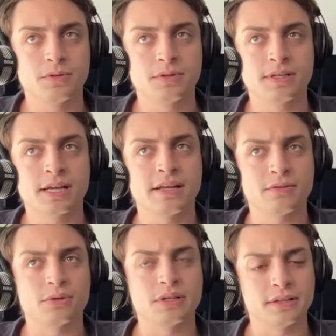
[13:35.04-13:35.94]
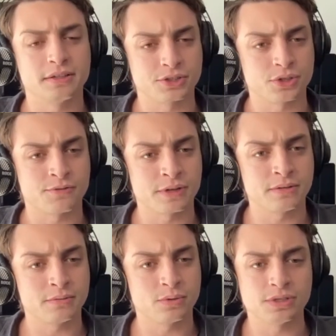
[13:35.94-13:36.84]
getting really into
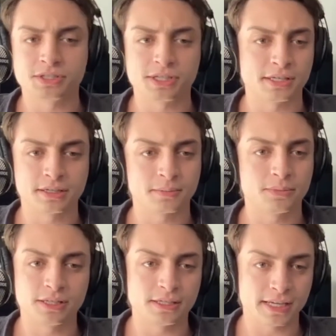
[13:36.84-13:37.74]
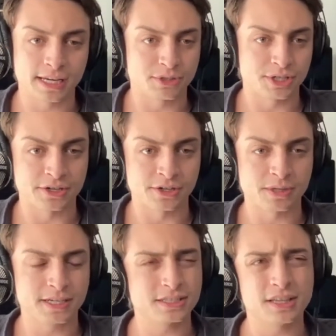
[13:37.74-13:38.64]
surfing was a complete game changer
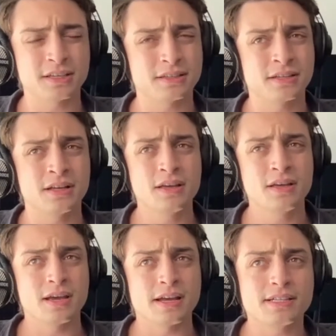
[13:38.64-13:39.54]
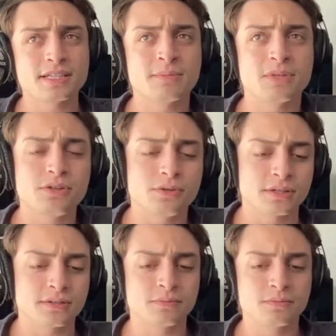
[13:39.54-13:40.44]
because I think that anytime that you
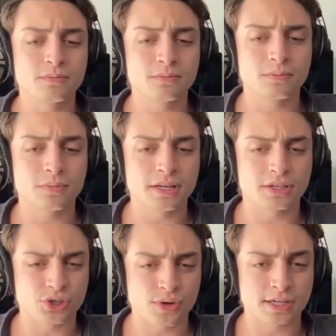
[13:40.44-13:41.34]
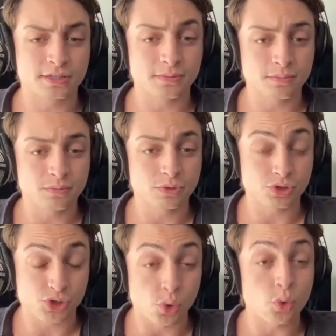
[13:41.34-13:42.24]
can extract
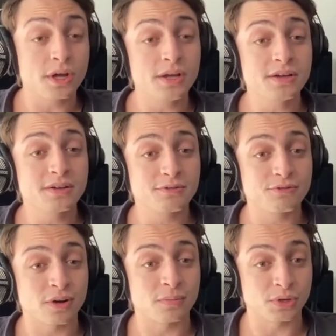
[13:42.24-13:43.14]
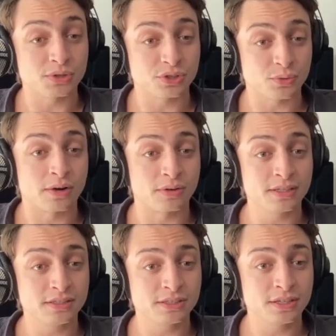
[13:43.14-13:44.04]
joy from your
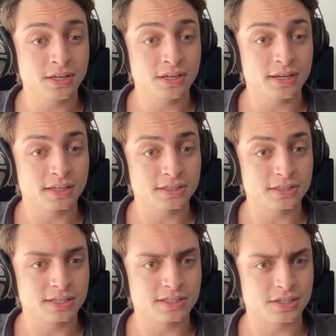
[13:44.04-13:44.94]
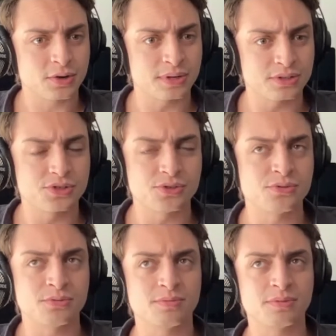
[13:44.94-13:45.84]
surroundings, it's it's going
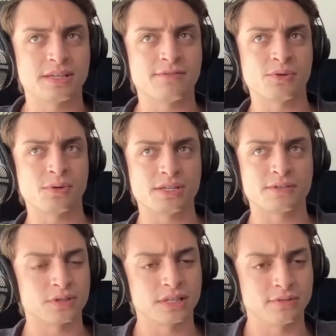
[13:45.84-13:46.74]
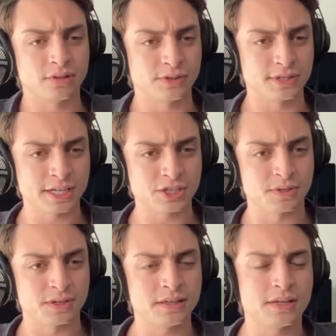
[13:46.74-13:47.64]
to give you a different level of
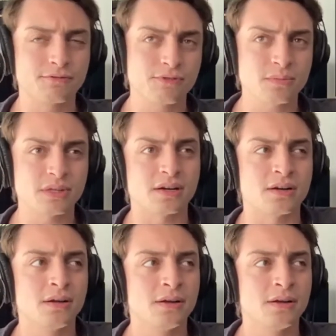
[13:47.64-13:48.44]
attachment. And then from there,